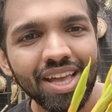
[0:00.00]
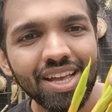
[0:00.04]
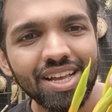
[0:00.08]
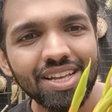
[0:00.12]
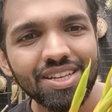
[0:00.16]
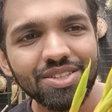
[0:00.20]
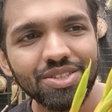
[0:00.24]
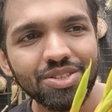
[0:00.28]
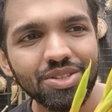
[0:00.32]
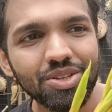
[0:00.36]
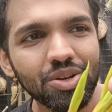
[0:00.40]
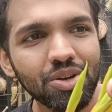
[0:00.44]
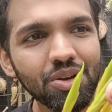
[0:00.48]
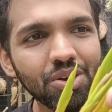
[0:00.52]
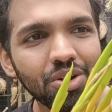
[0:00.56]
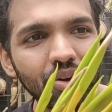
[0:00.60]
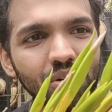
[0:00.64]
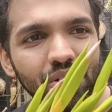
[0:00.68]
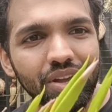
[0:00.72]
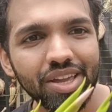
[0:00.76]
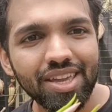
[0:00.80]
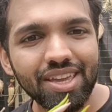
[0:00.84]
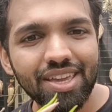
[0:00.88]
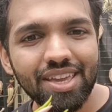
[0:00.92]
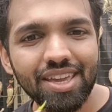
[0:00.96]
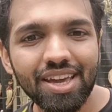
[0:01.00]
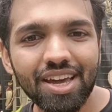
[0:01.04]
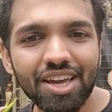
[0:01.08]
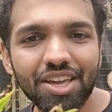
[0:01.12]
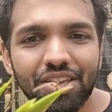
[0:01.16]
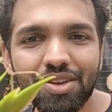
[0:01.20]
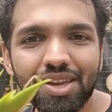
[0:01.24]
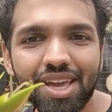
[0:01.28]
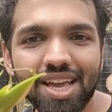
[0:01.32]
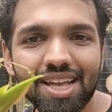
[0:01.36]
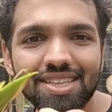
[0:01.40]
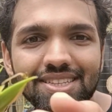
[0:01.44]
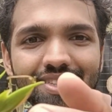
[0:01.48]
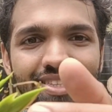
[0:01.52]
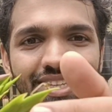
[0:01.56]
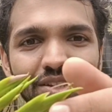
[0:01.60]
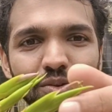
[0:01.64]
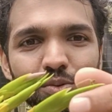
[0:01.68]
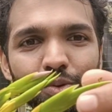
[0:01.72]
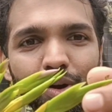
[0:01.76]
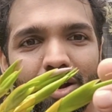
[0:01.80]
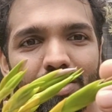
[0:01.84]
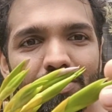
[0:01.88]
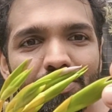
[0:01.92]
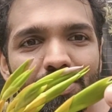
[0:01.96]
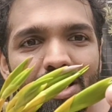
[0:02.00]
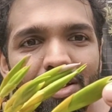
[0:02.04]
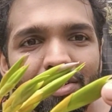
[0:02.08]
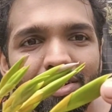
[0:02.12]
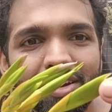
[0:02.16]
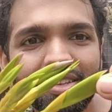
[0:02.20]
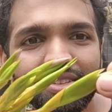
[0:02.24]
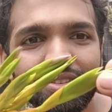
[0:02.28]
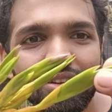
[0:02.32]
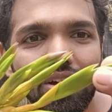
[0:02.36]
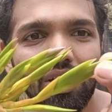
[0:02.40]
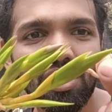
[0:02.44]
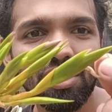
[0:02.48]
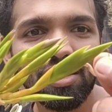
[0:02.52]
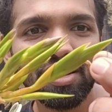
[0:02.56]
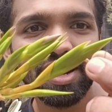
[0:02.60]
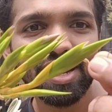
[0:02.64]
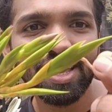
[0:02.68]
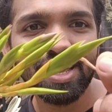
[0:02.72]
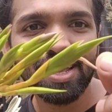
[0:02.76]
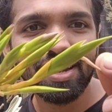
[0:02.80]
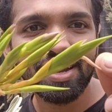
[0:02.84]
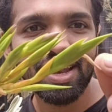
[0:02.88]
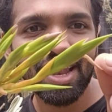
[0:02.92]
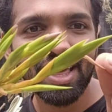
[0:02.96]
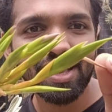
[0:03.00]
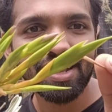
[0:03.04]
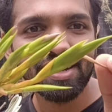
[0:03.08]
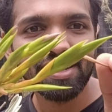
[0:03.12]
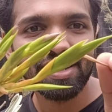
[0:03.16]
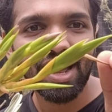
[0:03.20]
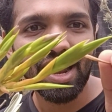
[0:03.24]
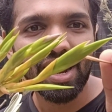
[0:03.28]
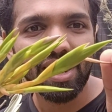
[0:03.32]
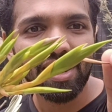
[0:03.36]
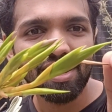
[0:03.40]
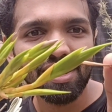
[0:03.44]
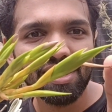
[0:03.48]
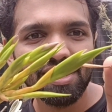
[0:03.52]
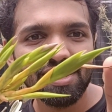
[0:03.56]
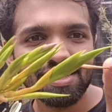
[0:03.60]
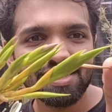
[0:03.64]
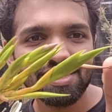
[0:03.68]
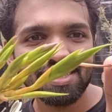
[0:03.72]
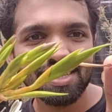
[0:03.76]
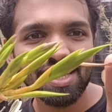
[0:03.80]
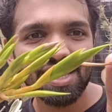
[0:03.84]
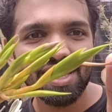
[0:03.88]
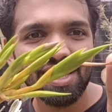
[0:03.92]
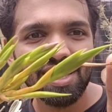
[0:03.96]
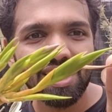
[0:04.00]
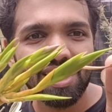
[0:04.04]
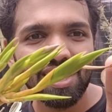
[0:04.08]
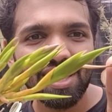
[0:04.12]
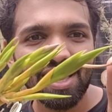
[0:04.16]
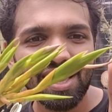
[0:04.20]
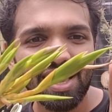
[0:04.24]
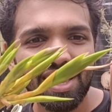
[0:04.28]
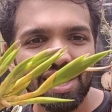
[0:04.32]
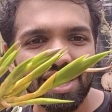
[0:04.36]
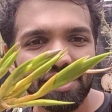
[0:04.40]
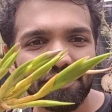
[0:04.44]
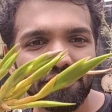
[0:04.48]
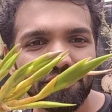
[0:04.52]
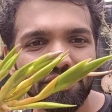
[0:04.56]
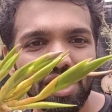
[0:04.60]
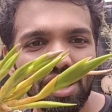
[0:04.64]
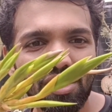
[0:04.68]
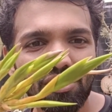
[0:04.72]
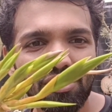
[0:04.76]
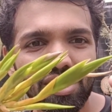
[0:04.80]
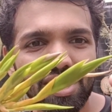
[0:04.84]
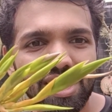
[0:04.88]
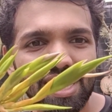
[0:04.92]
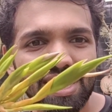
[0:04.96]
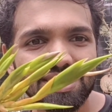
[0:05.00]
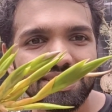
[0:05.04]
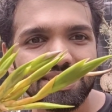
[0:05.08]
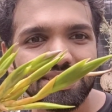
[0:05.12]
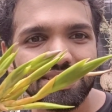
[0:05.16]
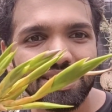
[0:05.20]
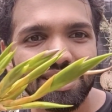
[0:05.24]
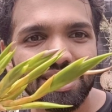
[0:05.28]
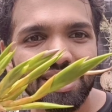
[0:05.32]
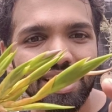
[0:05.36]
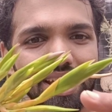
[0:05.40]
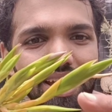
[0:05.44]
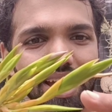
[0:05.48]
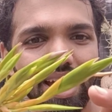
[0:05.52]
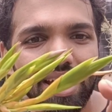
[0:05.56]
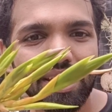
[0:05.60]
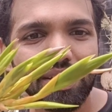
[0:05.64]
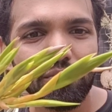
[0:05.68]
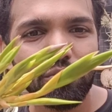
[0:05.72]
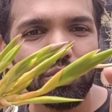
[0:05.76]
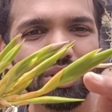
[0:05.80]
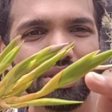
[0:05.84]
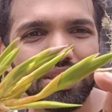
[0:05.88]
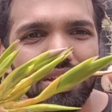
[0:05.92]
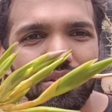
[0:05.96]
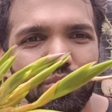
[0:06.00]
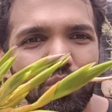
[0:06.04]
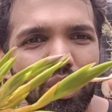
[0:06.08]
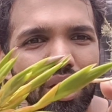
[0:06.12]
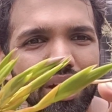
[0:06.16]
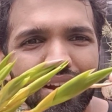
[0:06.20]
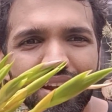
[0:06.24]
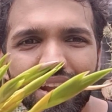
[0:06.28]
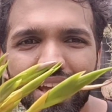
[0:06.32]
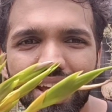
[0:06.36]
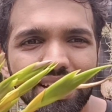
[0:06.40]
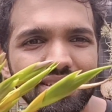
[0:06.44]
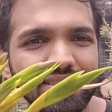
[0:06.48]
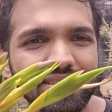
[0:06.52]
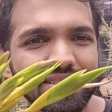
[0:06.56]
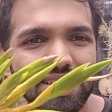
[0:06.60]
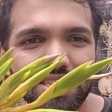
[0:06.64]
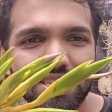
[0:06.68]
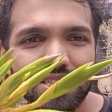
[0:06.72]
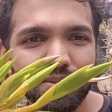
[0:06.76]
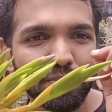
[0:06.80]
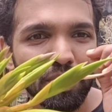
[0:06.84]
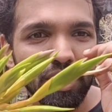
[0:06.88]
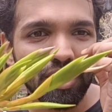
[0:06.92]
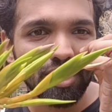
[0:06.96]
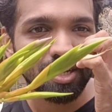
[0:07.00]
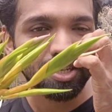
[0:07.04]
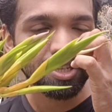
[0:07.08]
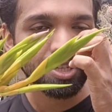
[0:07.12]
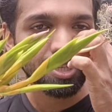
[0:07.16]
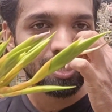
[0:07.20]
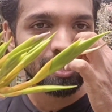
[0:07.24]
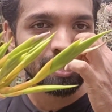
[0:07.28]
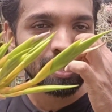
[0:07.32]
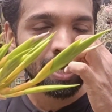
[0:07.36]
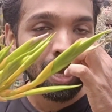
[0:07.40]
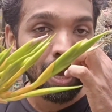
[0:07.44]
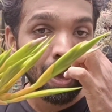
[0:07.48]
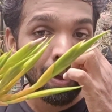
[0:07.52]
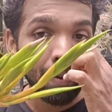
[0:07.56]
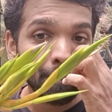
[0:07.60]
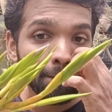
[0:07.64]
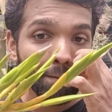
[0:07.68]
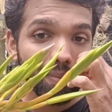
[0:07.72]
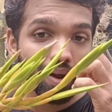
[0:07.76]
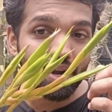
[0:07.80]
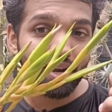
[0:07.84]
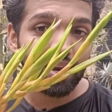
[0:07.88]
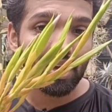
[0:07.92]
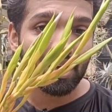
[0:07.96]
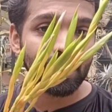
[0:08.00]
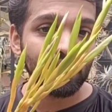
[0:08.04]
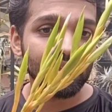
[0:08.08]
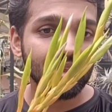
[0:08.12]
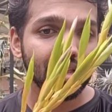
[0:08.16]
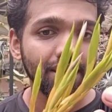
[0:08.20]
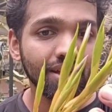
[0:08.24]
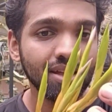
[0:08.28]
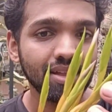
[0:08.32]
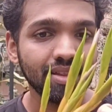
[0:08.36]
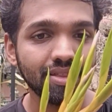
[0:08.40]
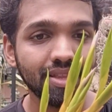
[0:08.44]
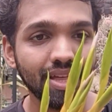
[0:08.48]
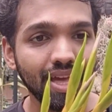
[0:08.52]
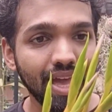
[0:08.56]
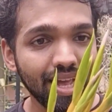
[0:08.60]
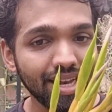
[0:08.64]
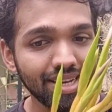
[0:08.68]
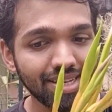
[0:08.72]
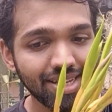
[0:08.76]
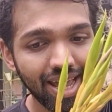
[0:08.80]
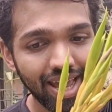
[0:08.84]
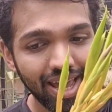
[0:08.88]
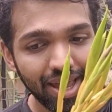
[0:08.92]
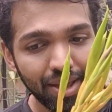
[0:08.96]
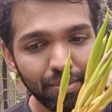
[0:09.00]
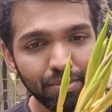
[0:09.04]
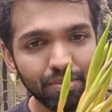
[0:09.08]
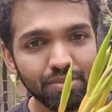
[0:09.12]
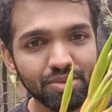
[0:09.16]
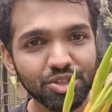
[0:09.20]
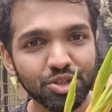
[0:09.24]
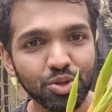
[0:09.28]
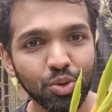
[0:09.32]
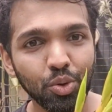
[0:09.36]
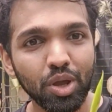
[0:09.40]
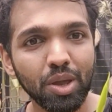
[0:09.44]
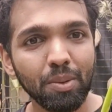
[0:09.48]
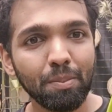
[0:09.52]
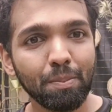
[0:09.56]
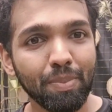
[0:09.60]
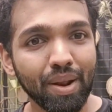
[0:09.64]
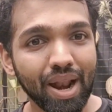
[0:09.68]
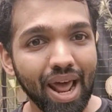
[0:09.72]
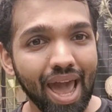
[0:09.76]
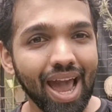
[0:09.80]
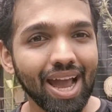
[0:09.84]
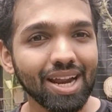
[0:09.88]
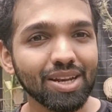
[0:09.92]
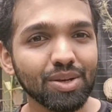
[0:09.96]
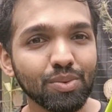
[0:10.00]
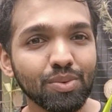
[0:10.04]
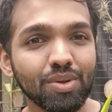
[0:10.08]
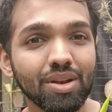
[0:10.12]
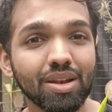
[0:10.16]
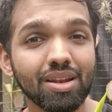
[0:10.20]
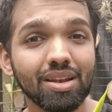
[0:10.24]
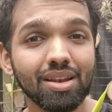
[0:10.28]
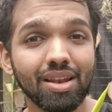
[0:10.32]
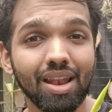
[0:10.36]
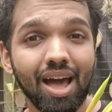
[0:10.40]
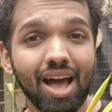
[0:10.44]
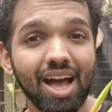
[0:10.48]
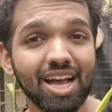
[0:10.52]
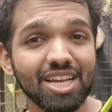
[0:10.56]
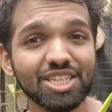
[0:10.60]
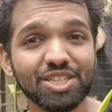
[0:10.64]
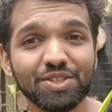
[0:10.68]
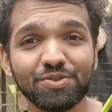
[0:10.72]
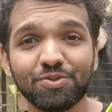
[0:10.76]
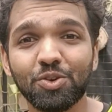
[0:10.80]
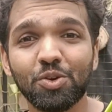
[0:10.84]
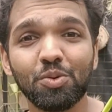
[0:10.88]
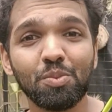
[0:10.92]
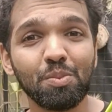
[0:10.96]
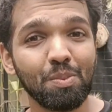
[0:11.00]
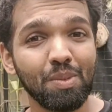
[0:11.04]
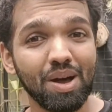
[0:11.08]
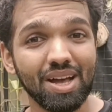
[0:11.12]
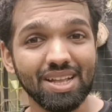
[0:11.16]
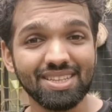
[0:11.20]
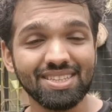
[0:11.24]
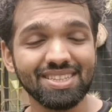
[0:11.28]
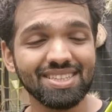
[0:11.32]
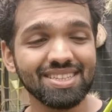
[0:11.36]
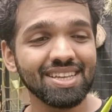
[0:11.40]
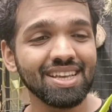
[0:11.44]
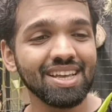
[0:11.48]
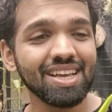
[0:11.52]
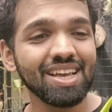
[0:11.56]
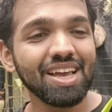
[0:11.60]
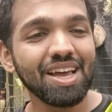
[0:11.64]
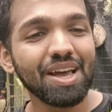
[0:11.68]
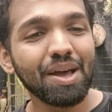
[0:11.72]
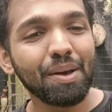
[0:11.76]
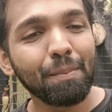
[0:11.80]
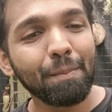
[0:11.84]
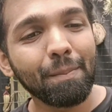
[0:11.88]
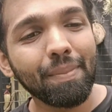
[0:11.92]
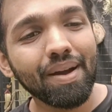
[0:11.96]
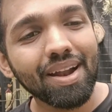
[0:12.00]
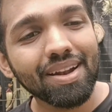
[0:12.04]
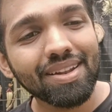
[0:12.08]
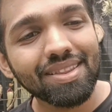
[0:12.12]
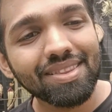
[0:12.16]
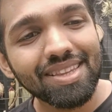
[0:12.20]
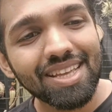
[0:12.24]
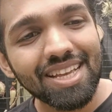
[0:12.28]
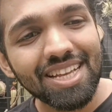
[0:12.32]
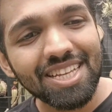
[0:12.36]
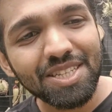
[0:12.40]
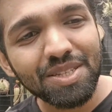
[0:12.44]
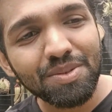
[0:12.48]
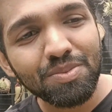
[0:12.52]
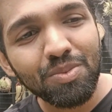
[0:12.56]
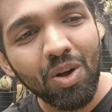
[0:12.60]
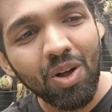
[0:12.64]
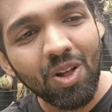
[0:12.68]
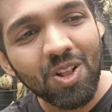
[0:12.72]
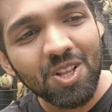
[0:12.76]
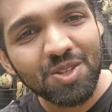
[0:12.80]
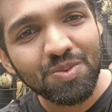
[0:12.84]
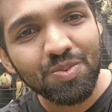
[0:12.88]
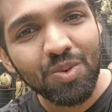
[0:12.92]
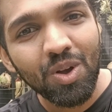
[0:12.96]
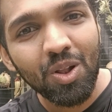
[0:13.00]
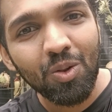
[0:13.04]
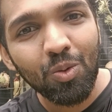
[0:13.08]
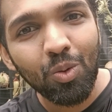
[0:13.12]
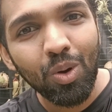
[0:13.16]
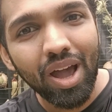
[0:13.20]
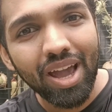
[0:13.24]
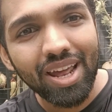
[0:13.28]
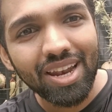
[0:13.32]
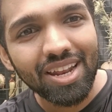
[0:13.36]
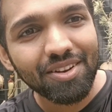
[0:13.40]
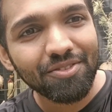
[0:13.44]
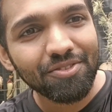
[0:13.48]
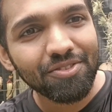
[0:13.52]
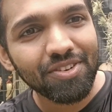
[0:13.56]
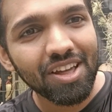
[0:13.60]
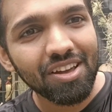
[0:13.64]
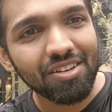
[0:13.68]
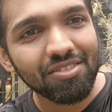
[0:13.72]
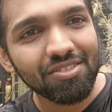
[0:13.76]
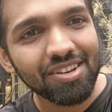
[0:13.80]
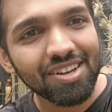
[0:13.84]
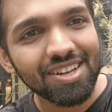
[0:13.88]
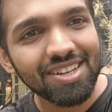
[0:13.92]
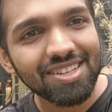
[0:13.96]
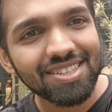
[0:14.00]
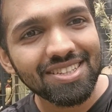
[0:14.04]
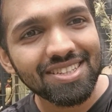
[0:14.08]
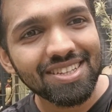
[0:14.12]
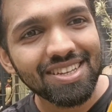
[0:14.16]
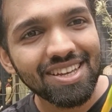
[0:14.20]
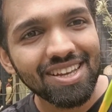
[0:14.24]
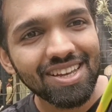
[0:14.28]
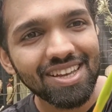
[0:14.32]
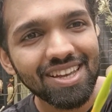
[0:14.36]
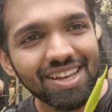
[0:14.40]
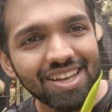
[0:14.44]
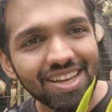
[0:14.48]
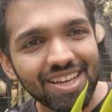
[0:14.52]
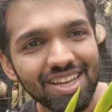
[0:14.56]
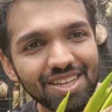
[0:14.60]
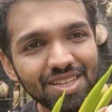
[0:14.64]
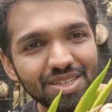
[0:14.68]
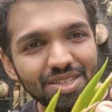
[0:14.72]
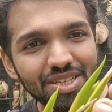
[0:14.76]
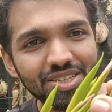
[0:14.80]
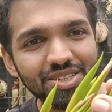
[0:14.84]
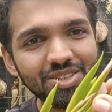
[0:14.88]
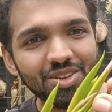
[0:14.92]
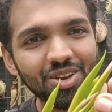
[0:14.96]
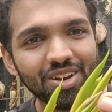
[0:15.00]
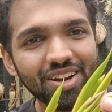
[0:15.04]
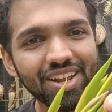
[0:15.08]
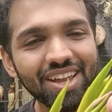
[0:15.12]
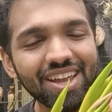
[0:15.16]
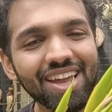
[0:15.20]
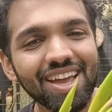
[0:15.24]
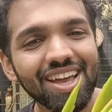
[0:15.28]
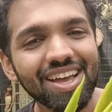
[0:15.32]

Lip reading: So here you can see one flower is already like done. See, it flowered yesterday and within one day it just perishes. But the entire showy bract will last for months. But these small violet flowers, they